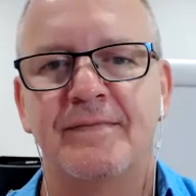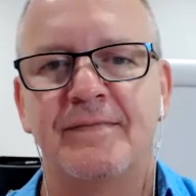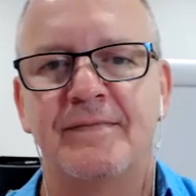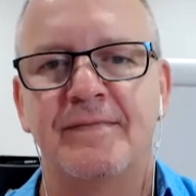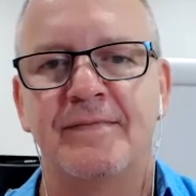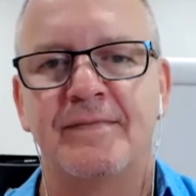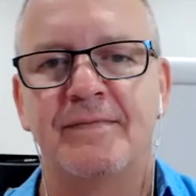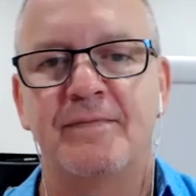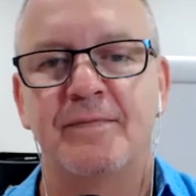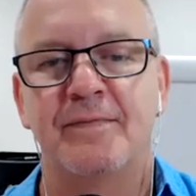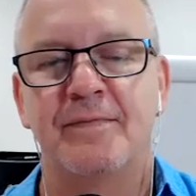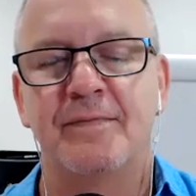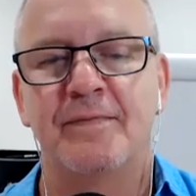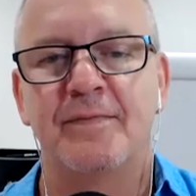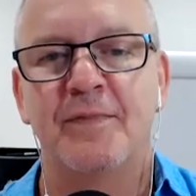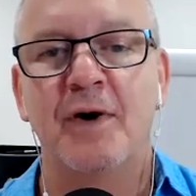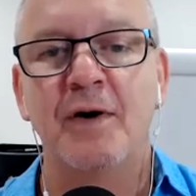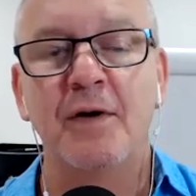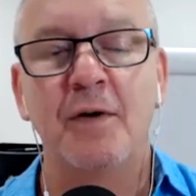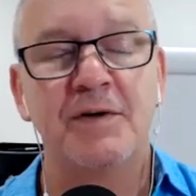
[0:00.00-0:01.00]
Well,
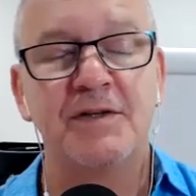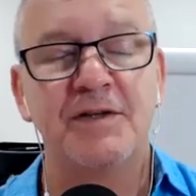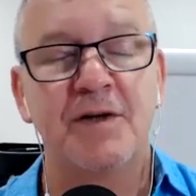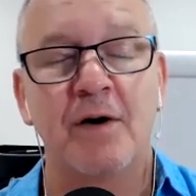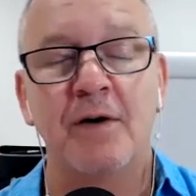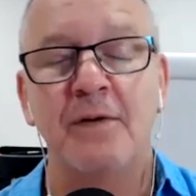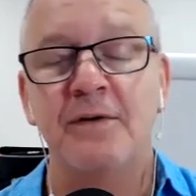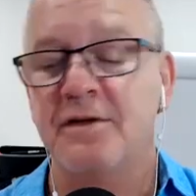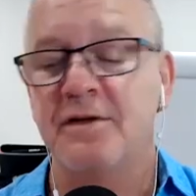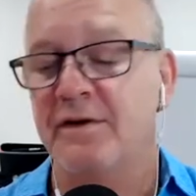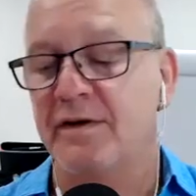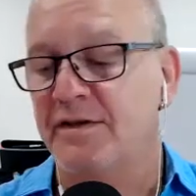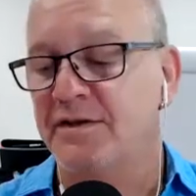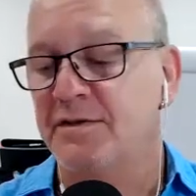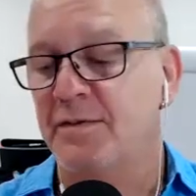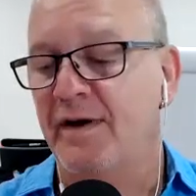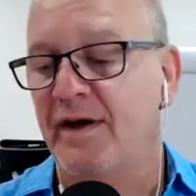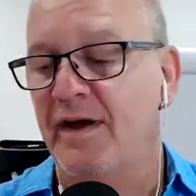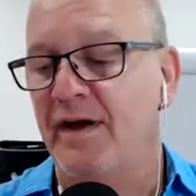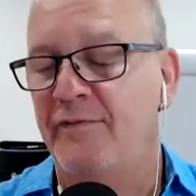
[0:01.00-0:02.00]
I always look at it
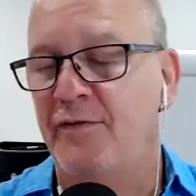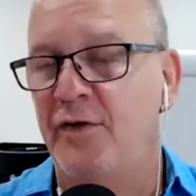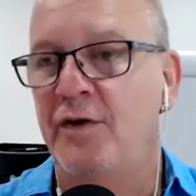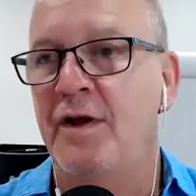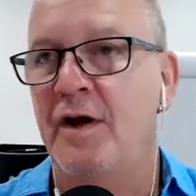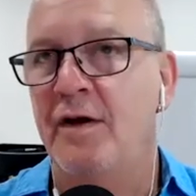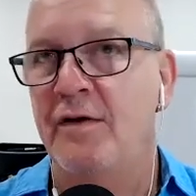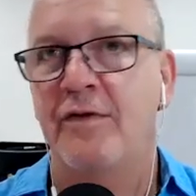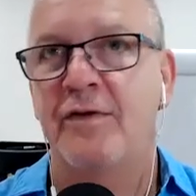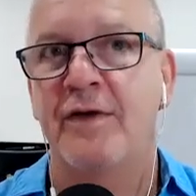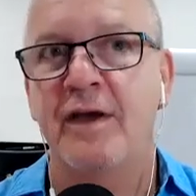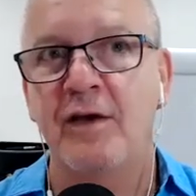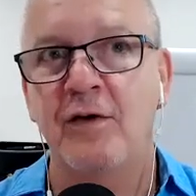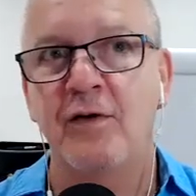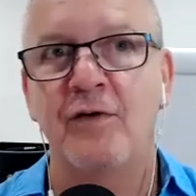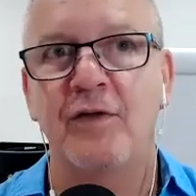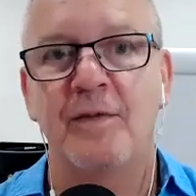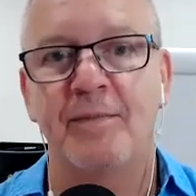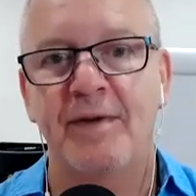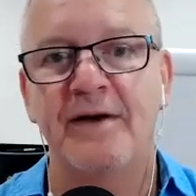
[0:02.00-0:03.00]
this way: if you don't think
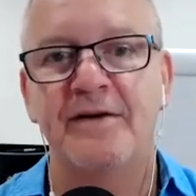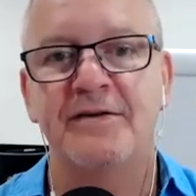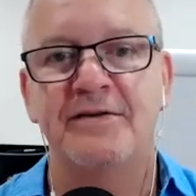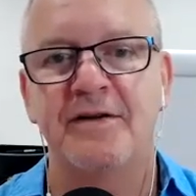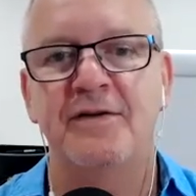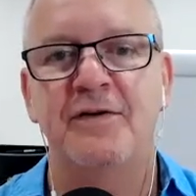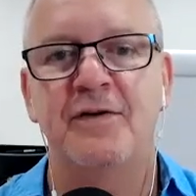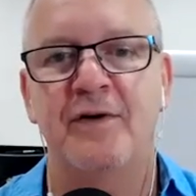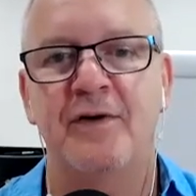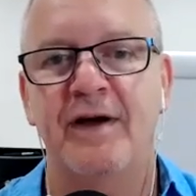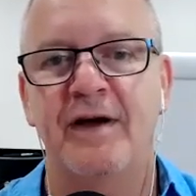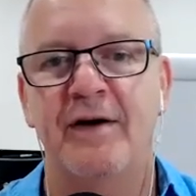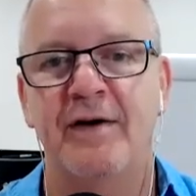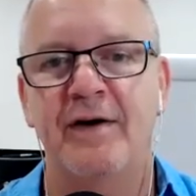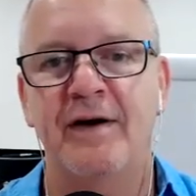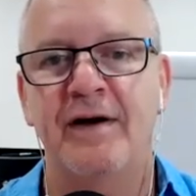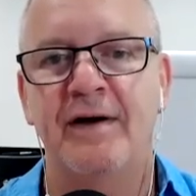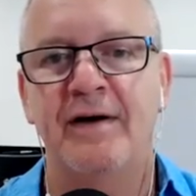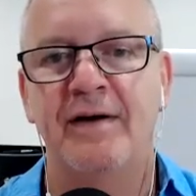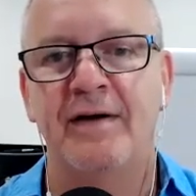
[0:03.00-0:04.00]
you're the best in your
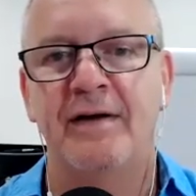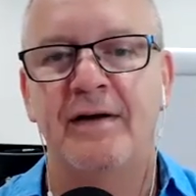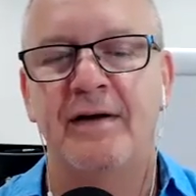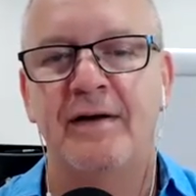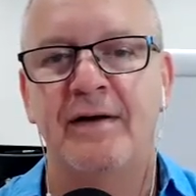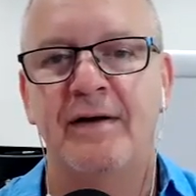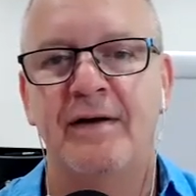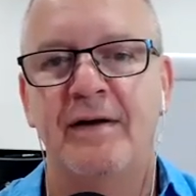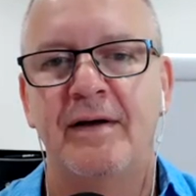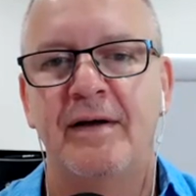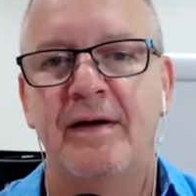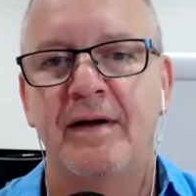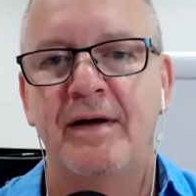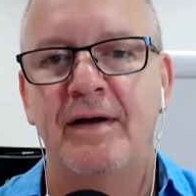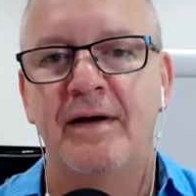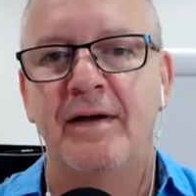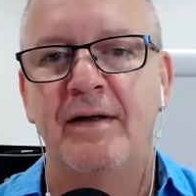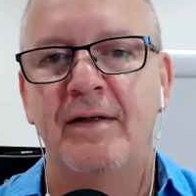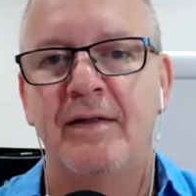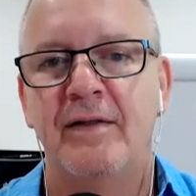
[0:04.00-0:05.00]
area,
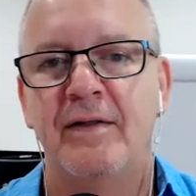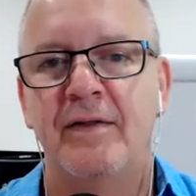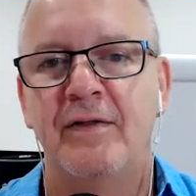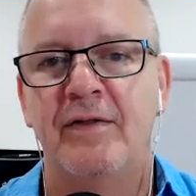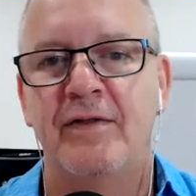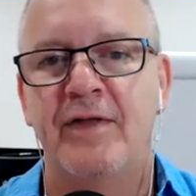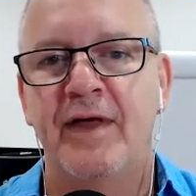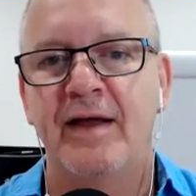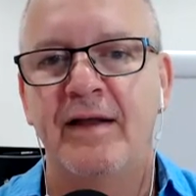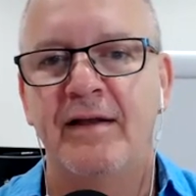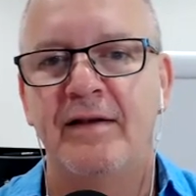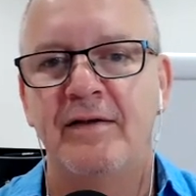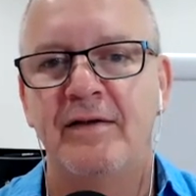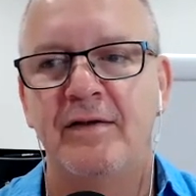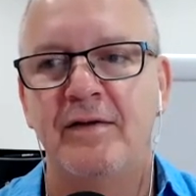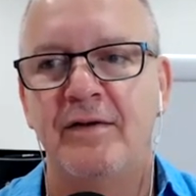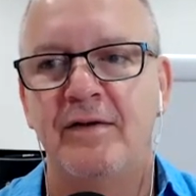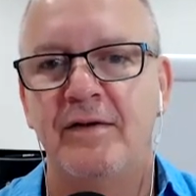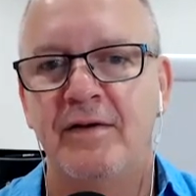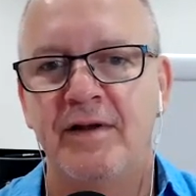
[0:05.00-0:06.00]
then
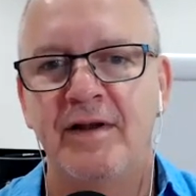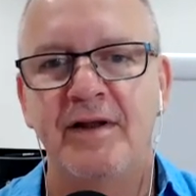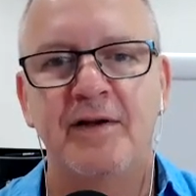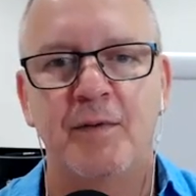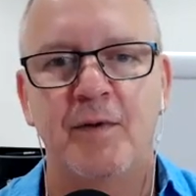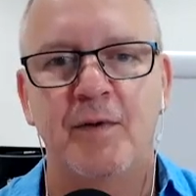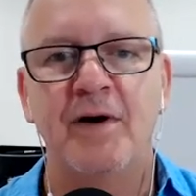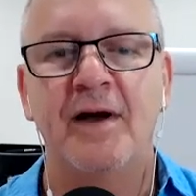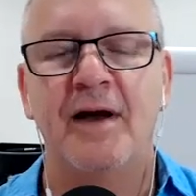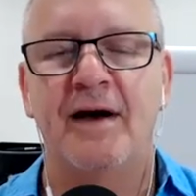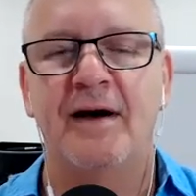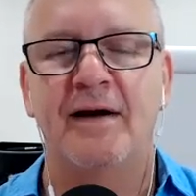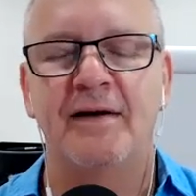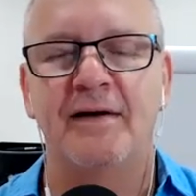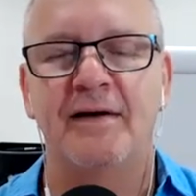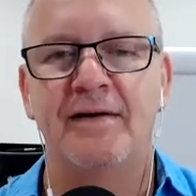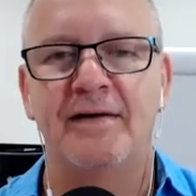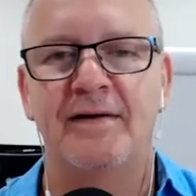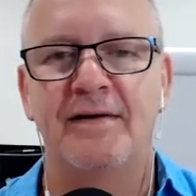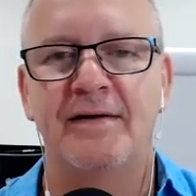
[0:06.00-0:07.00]
you need to work harder.